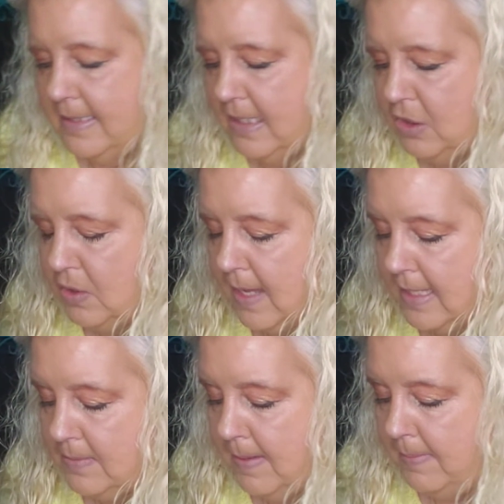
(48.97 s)
says you
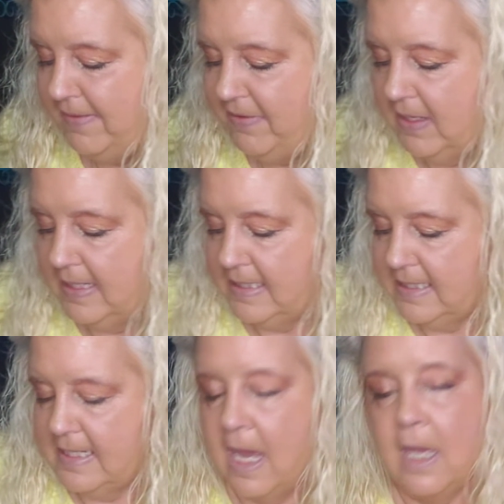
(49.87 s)
guys may be feeling
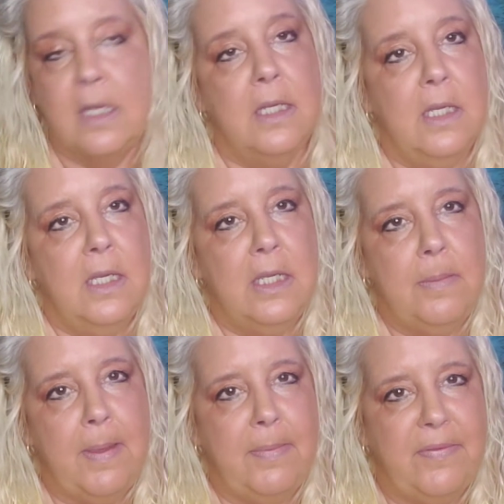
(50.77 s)
stuck. You
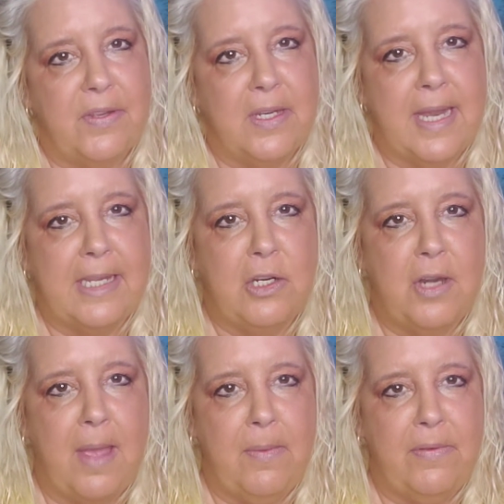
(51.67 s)
may be feeling like you're
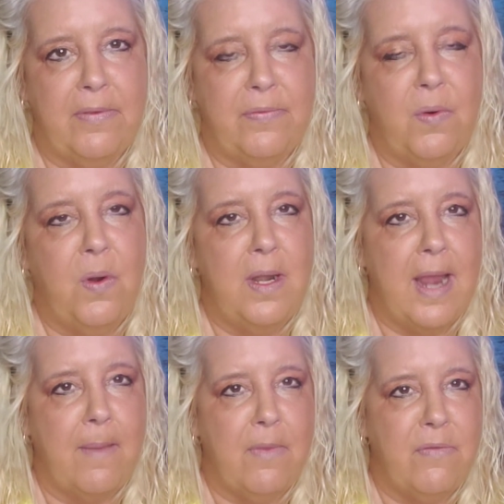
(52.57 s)
not moving forward,
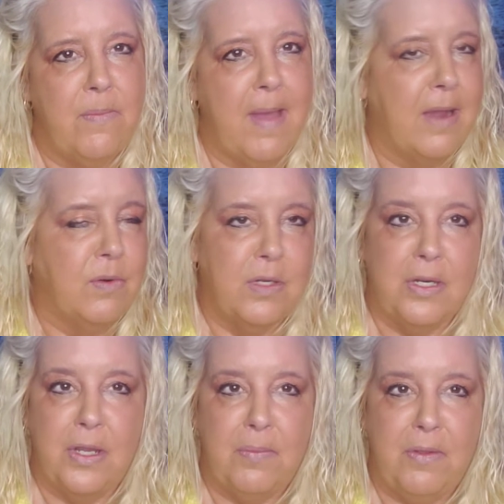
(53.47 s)
not moving backward
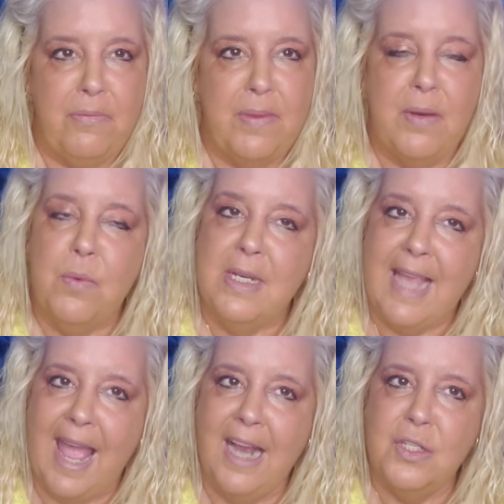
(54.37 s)
in the movement, when
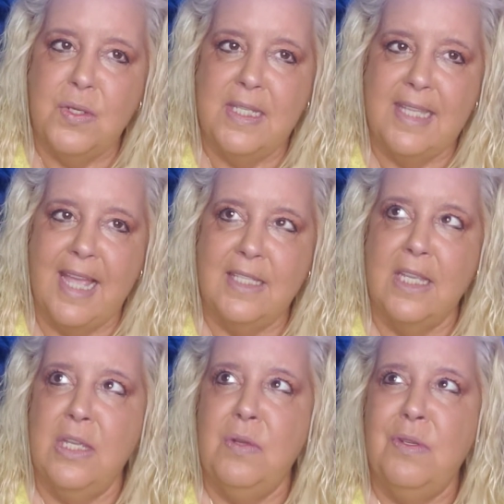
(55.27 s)
actually it's
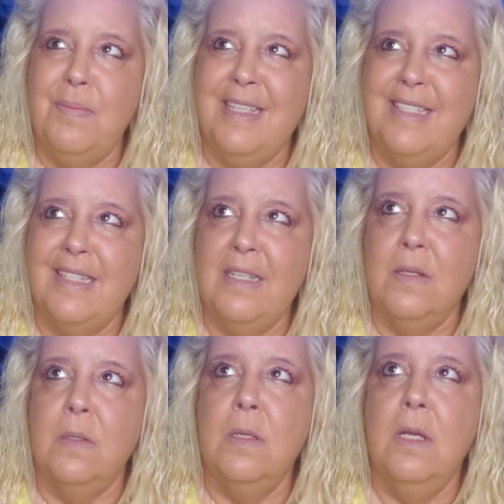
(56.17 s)
asking you to be
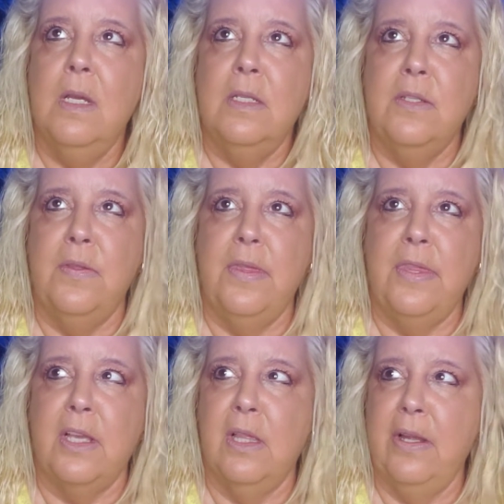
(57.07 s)
still so that
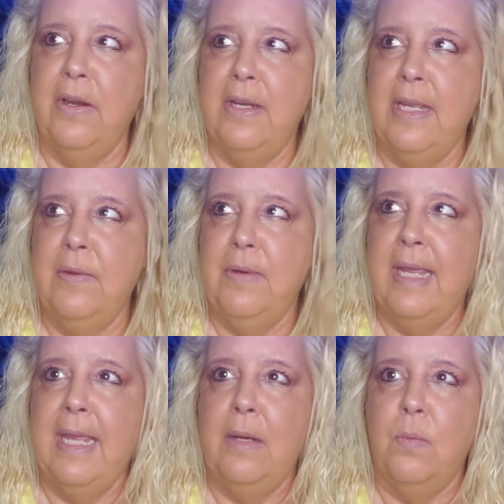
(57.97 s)
the clarity you
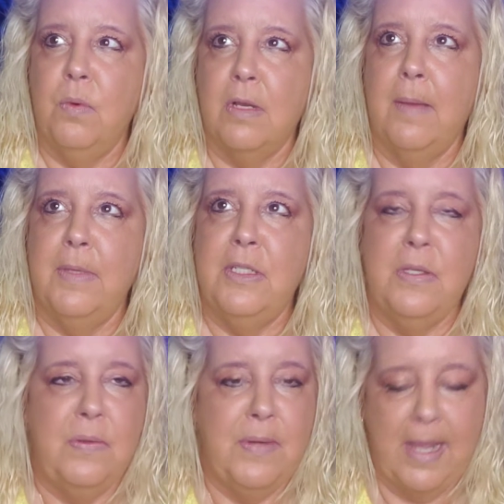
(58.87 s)
need will come
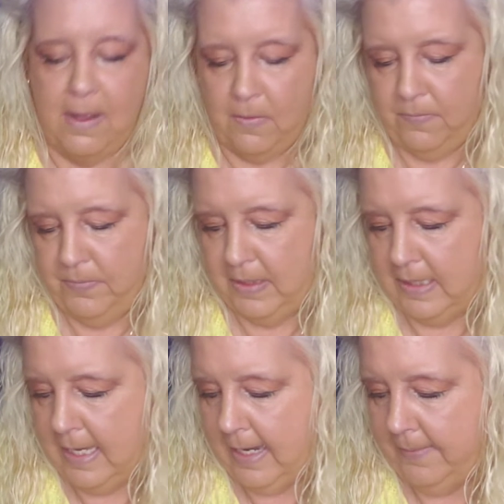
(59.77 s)
into you now.
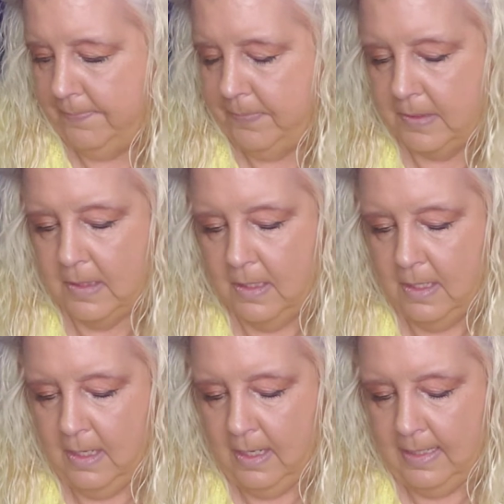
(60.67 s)
Okay?
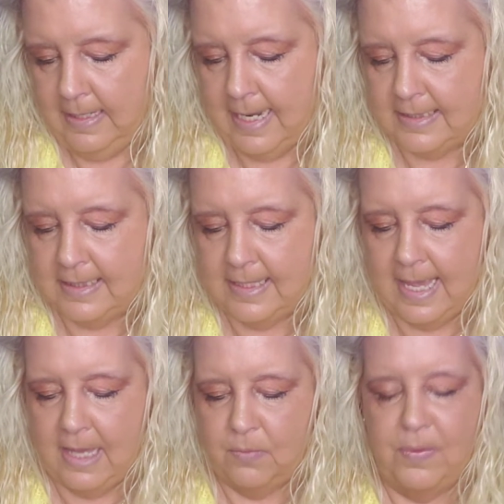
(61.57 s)
Next to
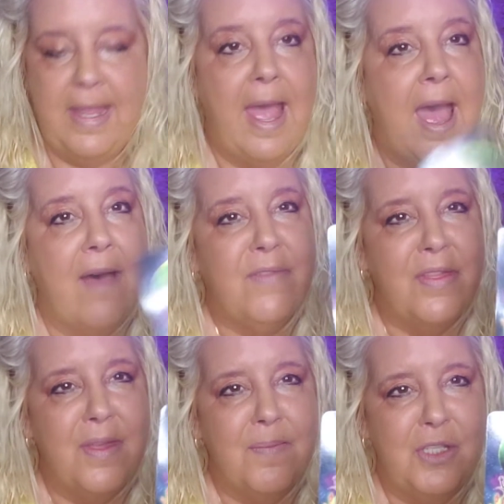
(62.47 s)
that, we have
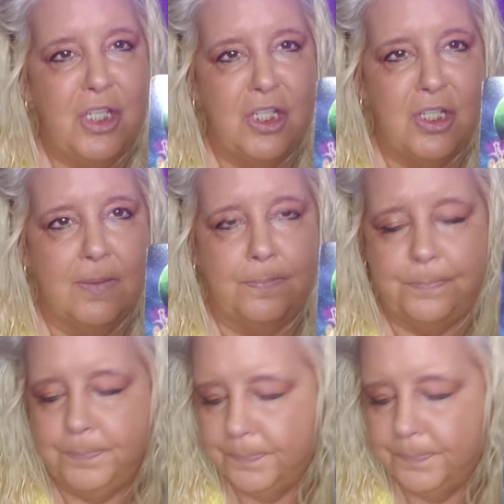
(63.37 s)
the Magician.